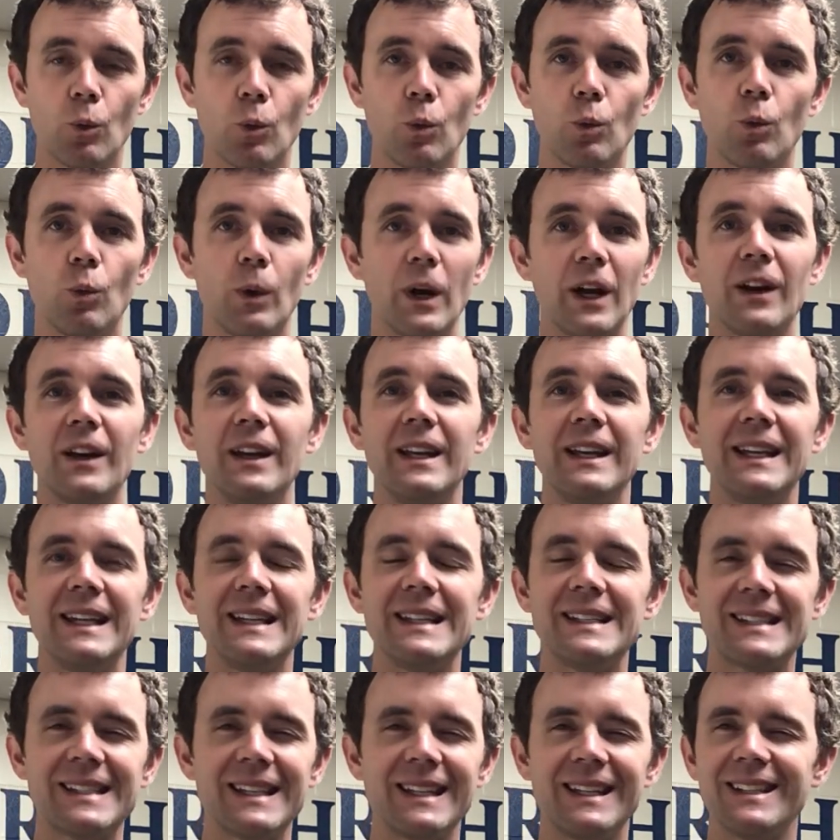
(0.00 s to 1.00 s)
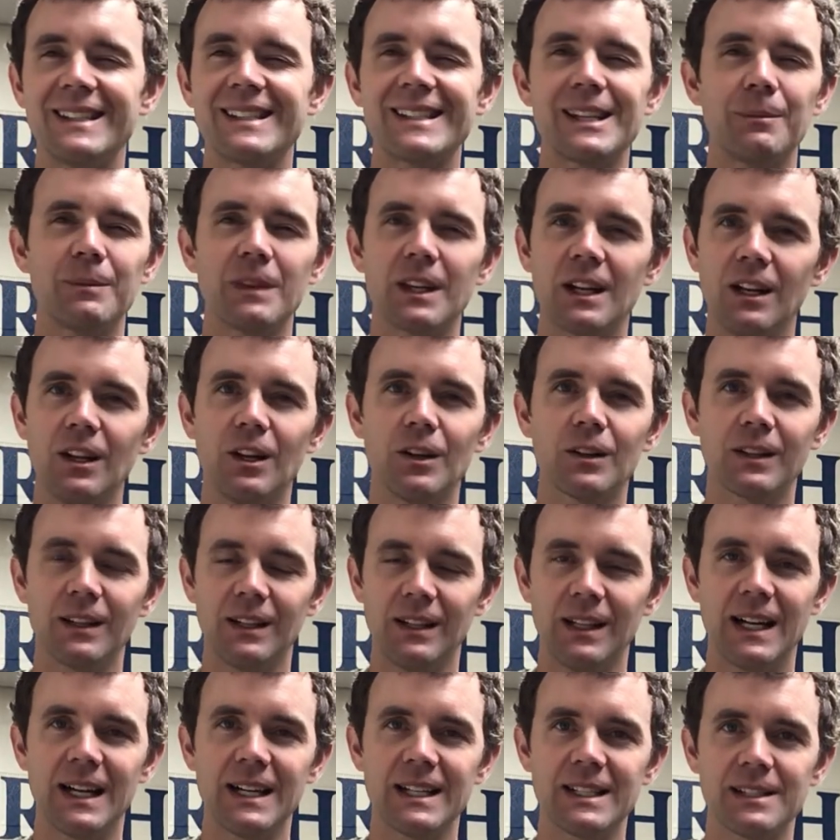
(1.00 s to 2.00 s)
where he gets in, something along the
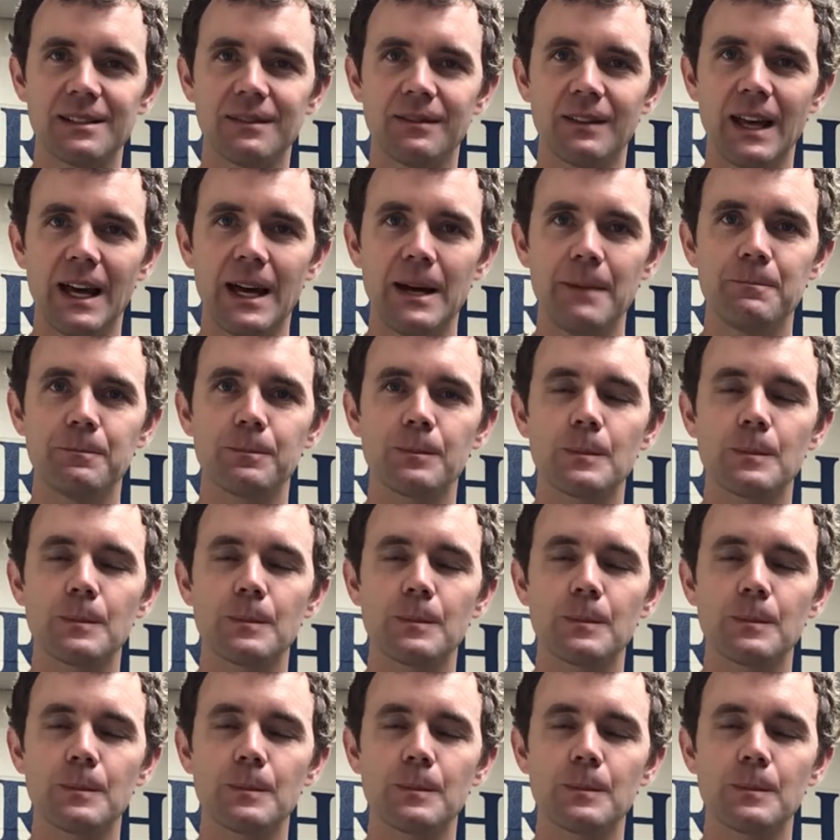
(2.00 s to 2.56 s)
lines of that.